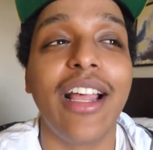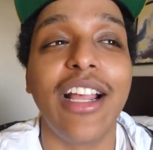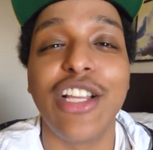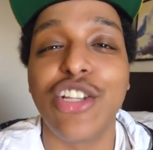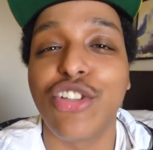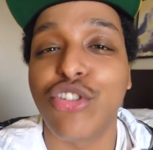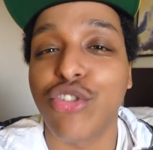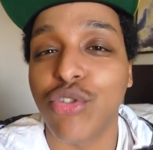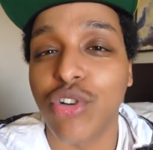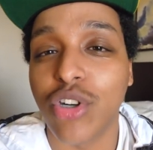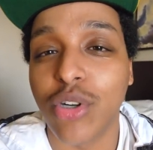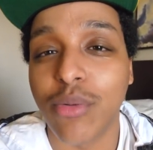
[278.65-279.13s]
I
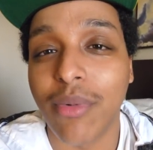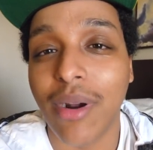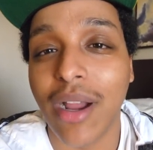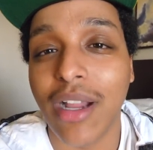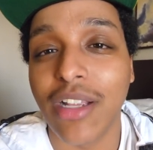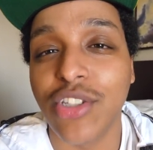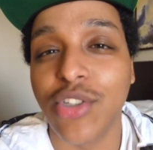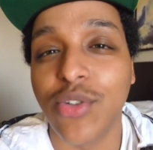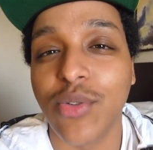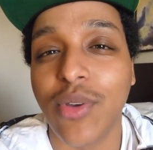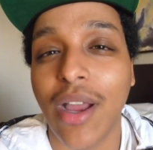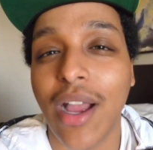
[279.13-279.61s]
just want to
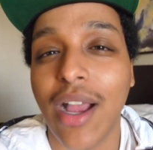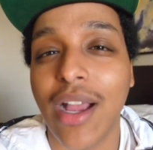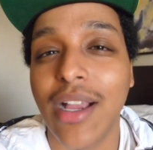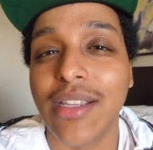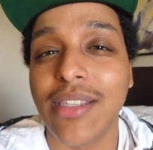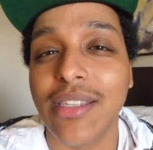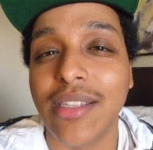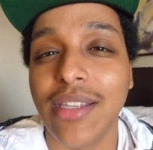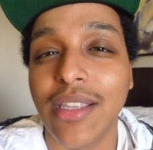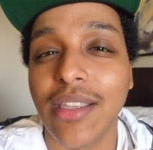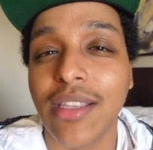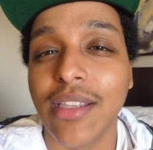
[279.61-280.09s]
remind you
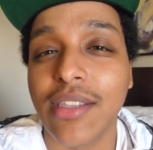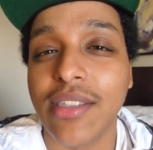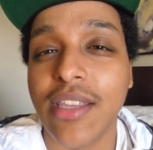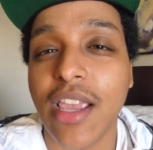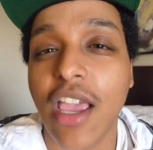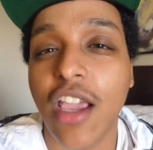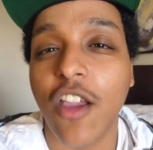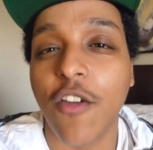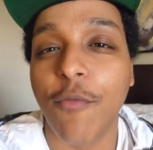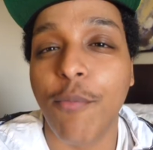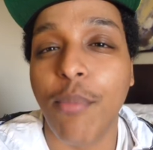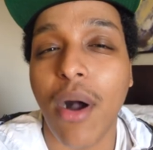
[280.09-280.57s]
guys, in the
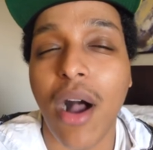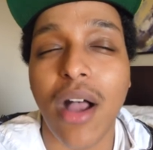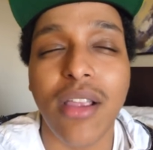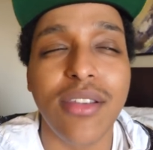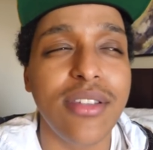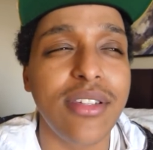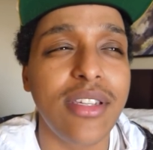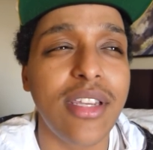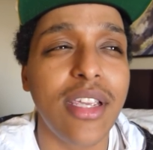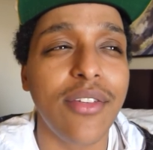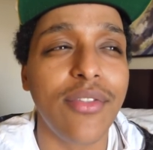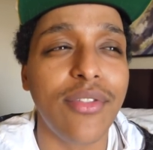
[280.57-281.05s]
sake of
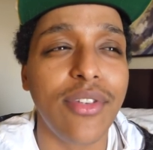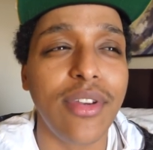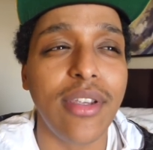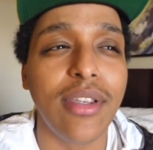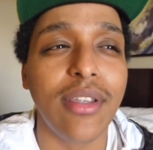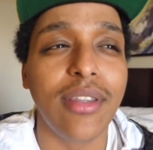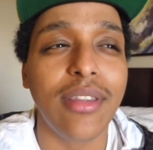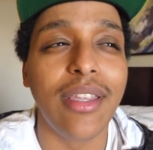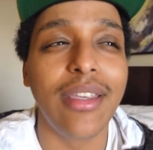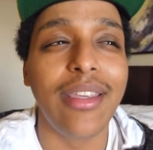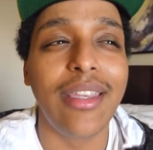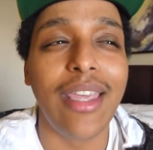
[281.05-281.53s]

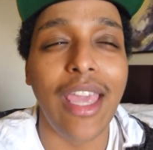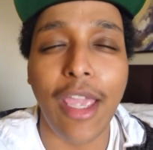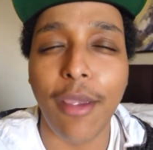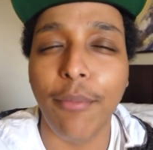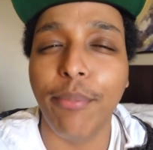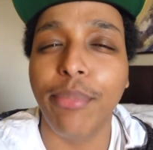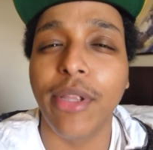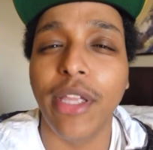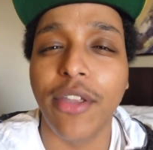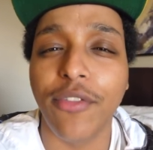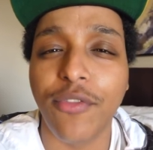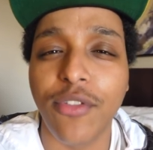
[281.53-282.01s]
positivity, the
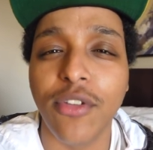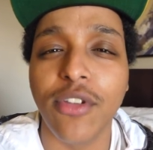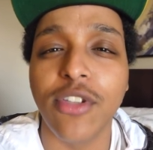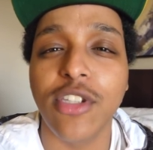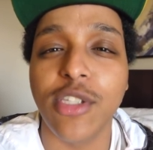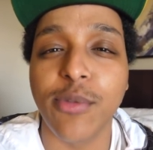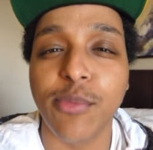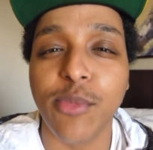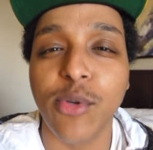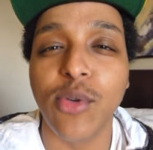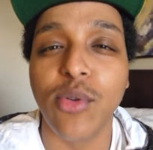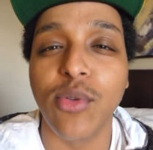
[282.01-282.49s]
gameplay feels
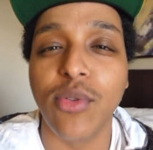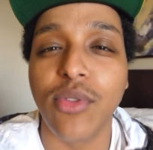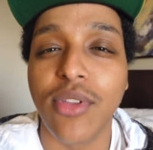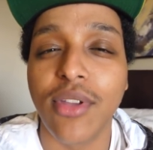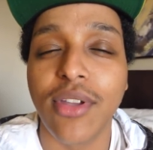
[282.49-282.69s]
smooth.